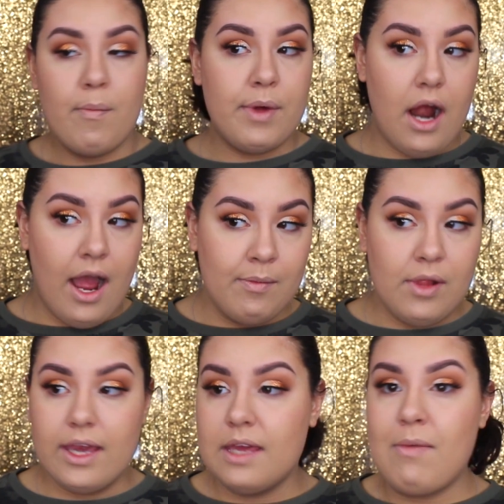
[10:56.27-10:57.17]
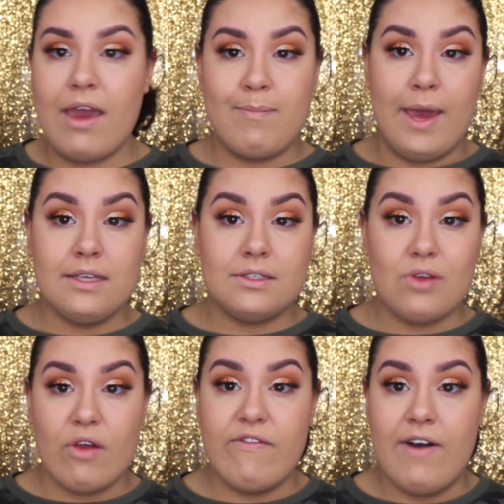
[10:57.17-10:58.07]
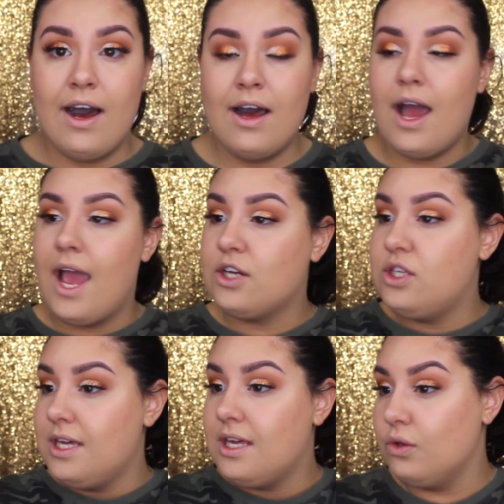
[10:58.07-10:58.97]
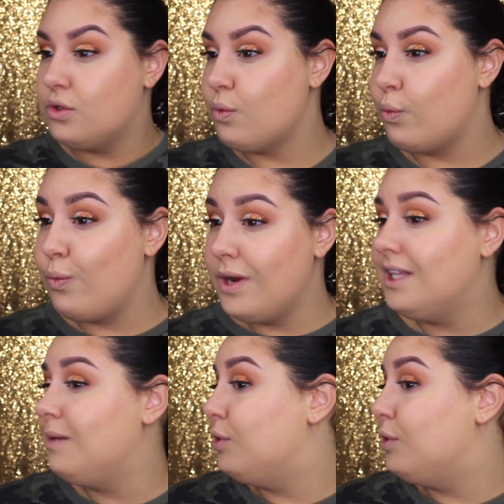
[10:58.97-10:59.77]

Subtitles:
But I'm liking my base so far. I actually think it looks really